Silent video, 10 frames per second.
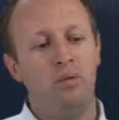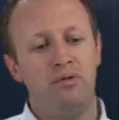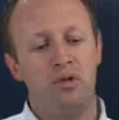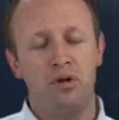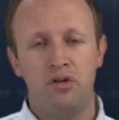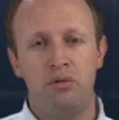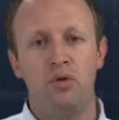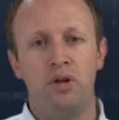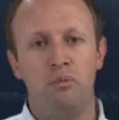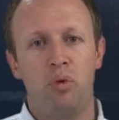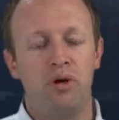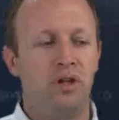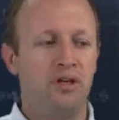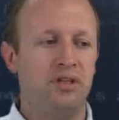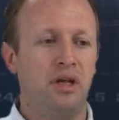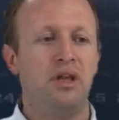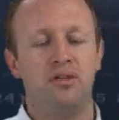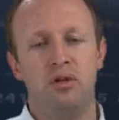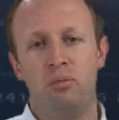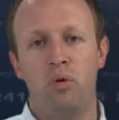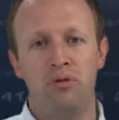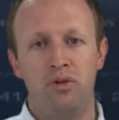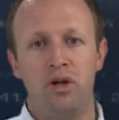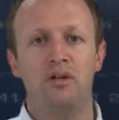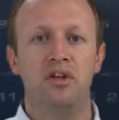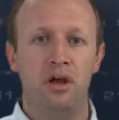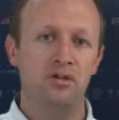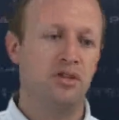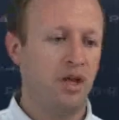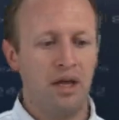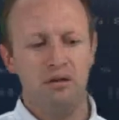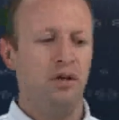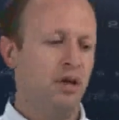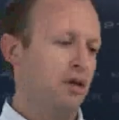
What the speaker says: We've learned some really important things, and I think it's important for you guys to understand